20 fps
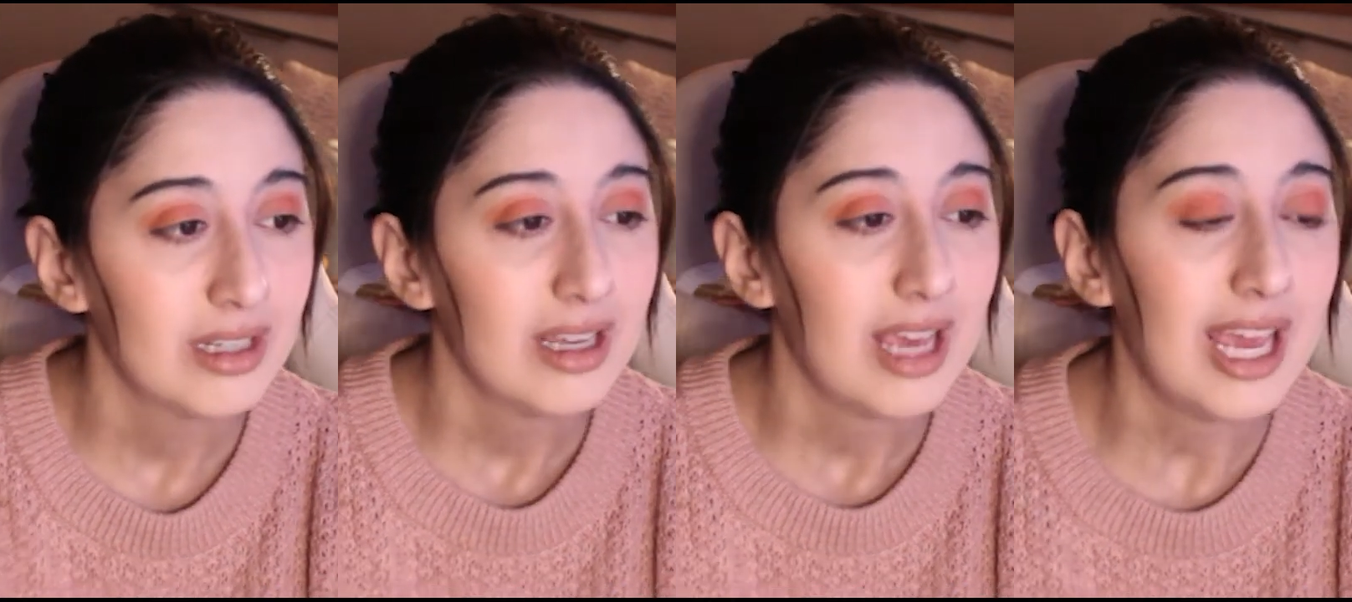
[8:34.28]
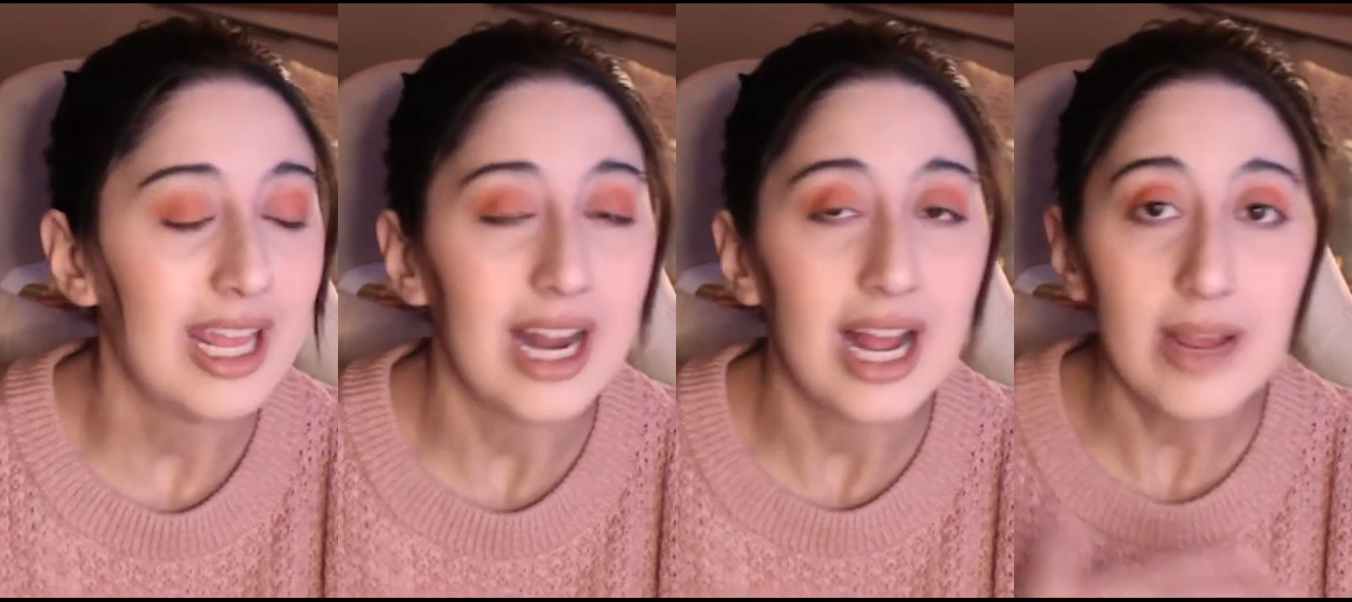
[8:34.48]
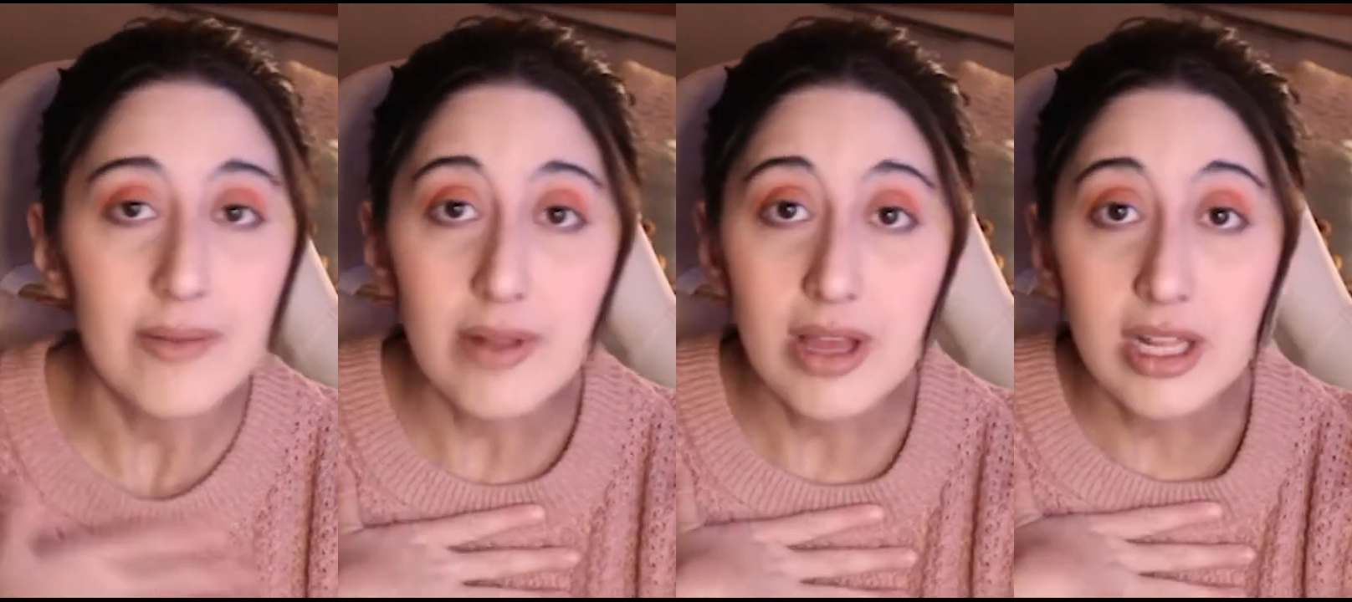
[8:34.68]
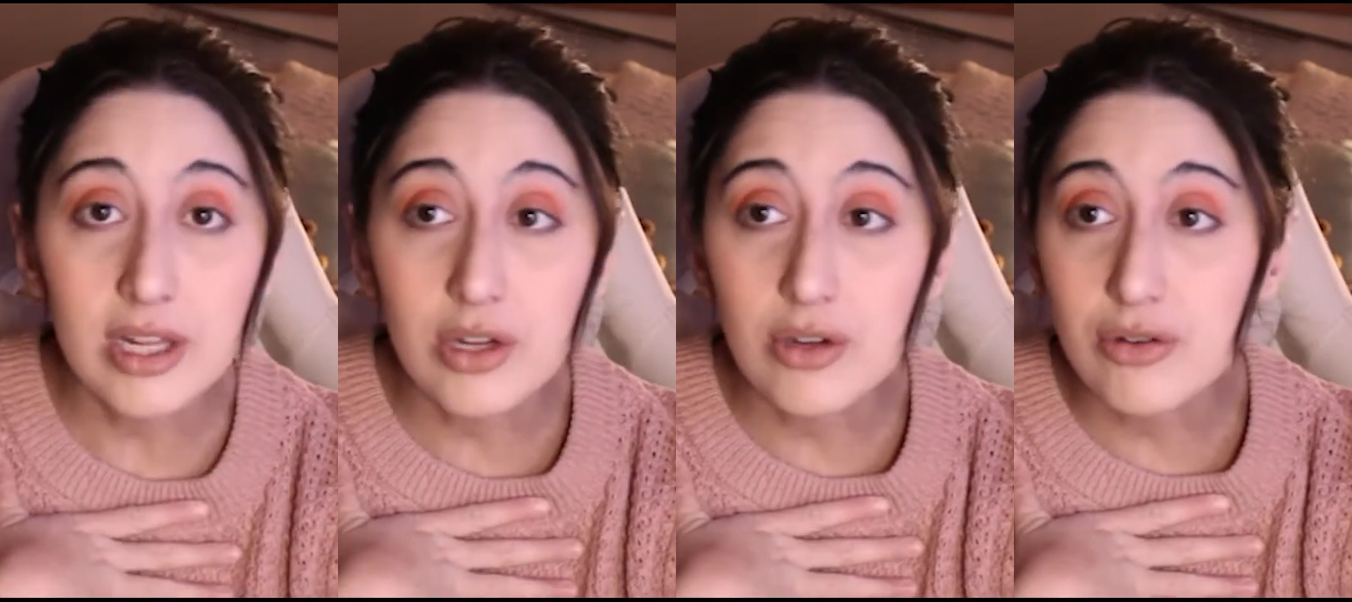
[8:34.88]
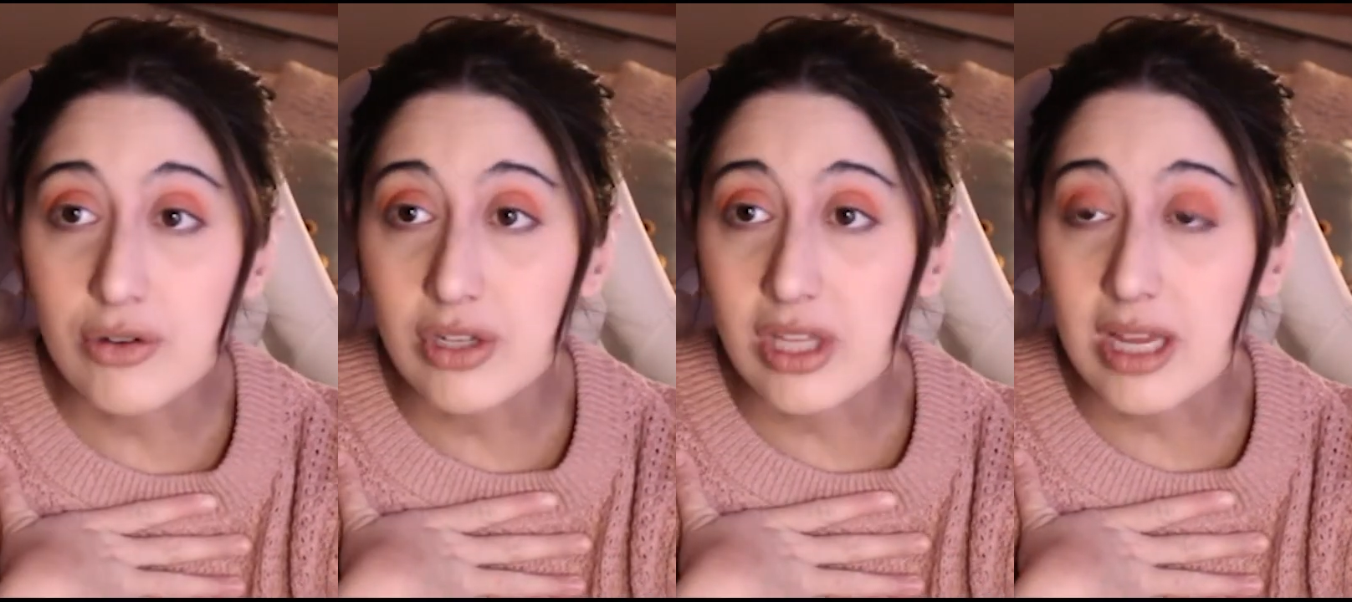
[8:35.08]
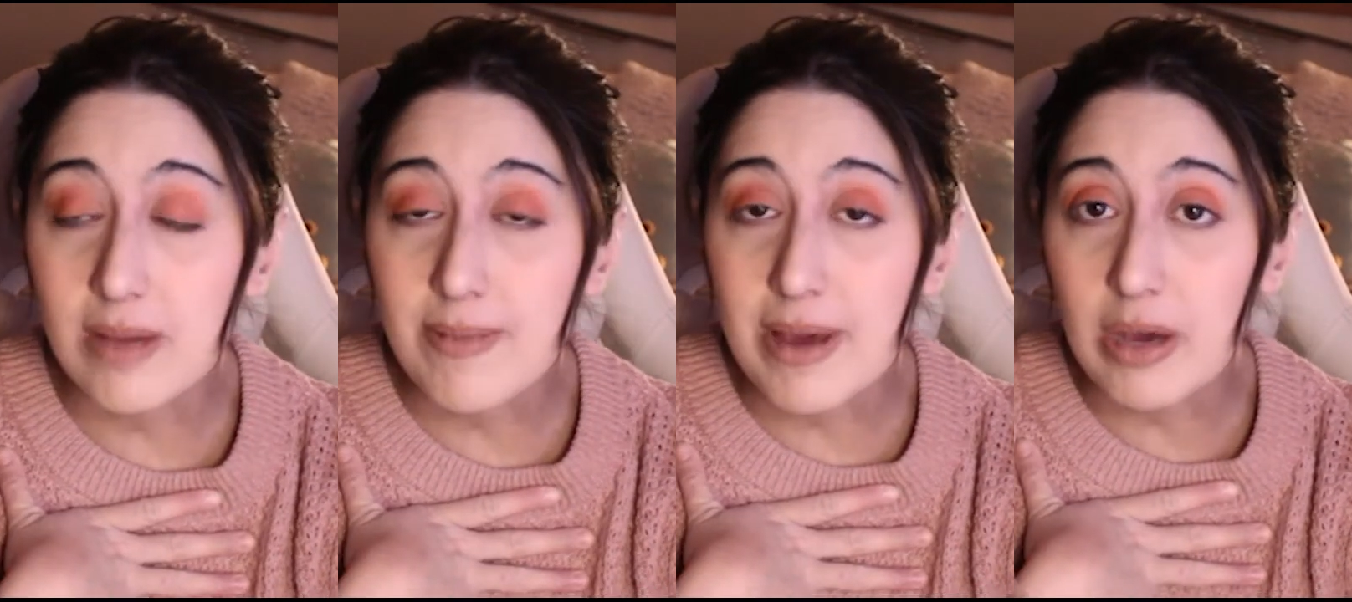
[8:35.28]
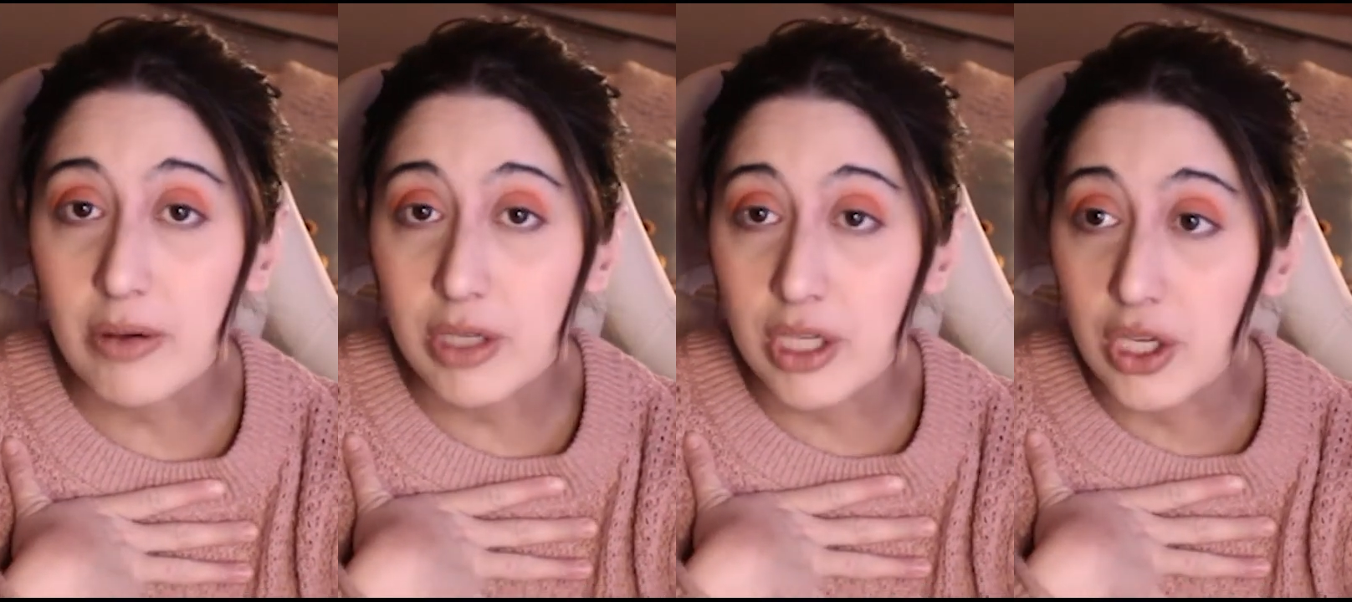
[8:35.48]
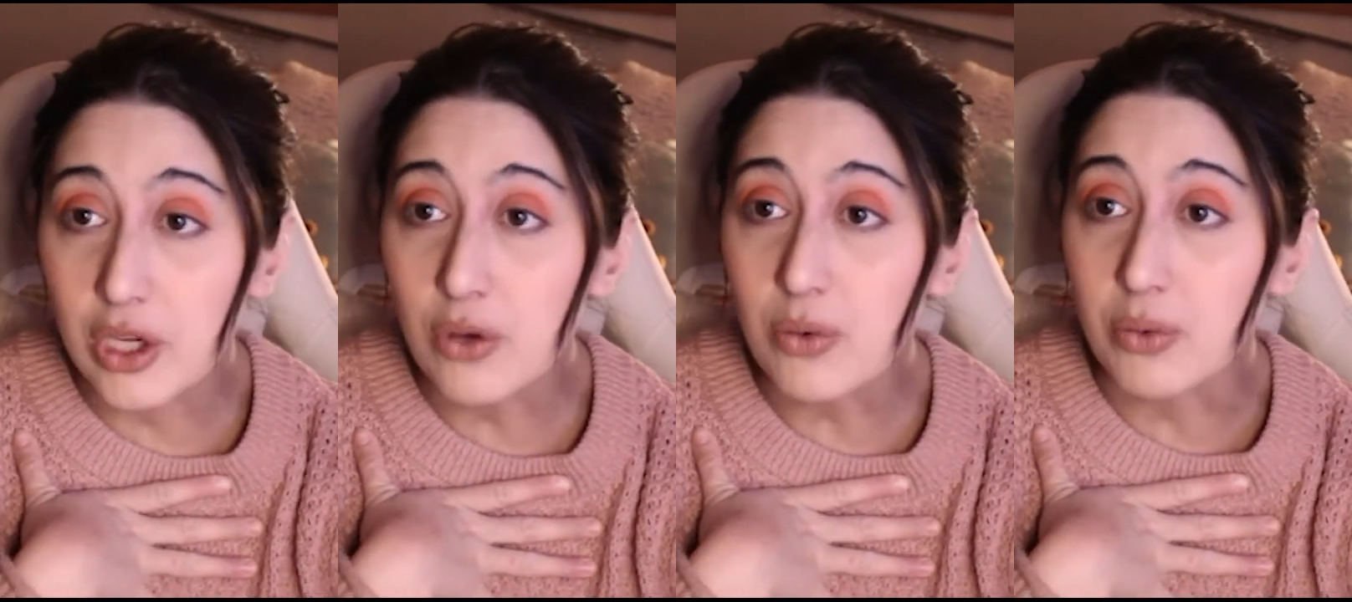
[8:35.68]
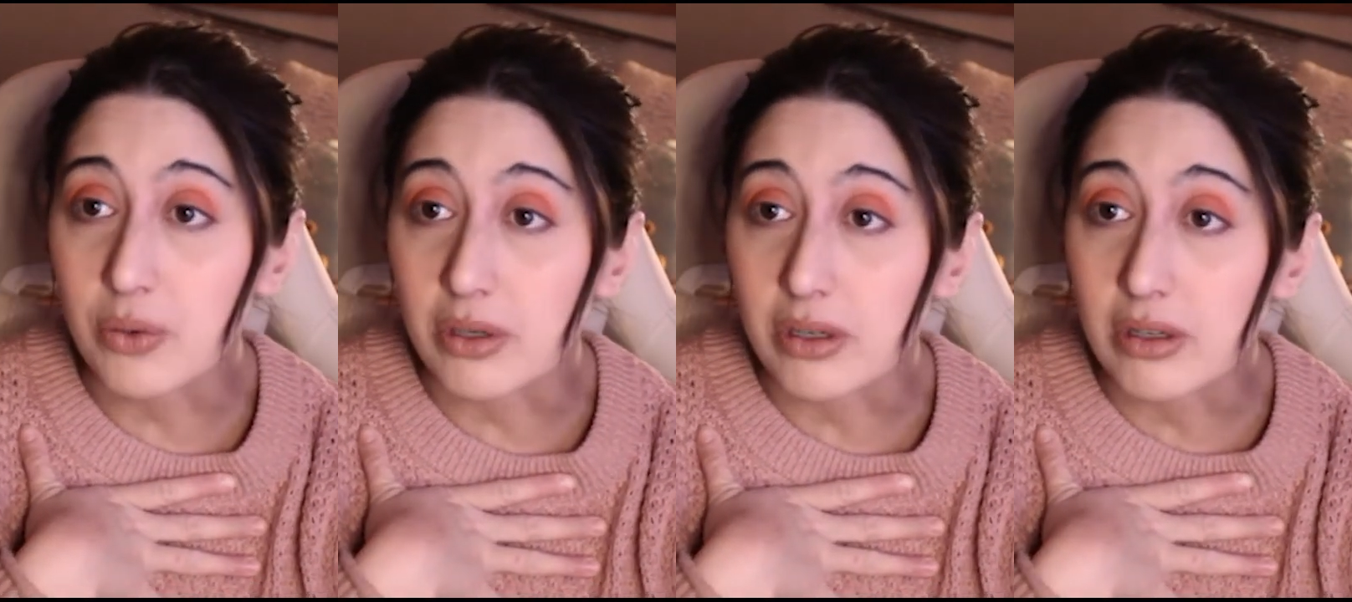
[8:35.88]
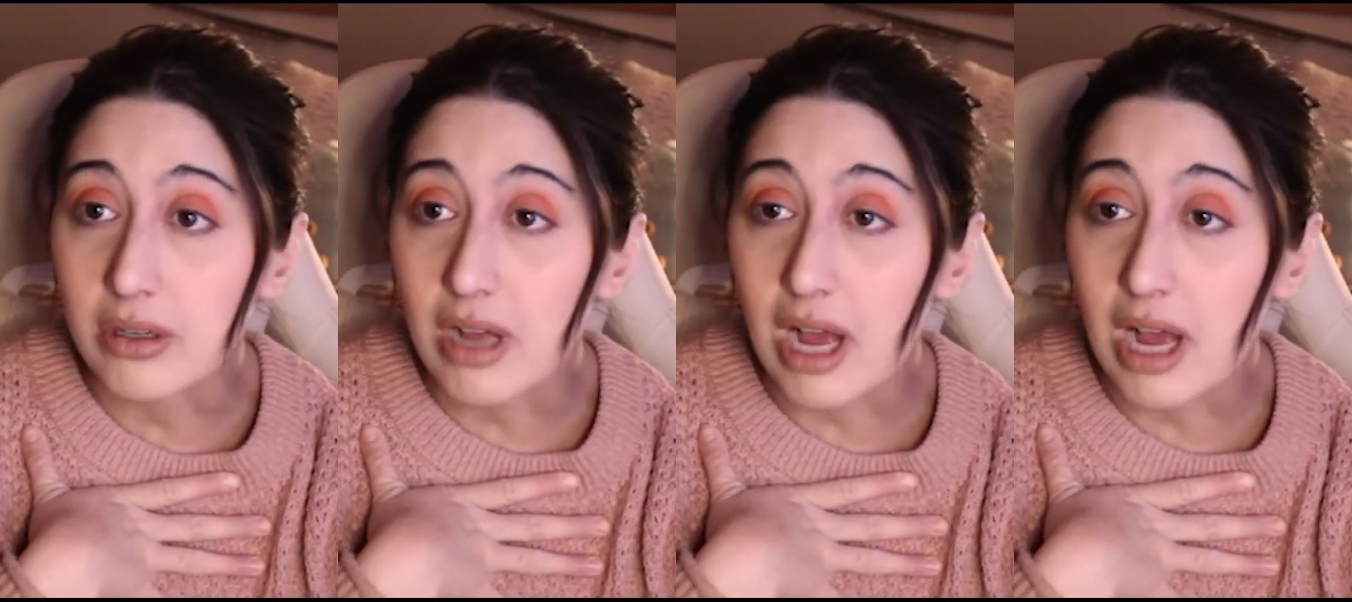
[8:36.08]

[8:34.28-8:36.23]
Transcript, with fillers: and I'm not usually about cute.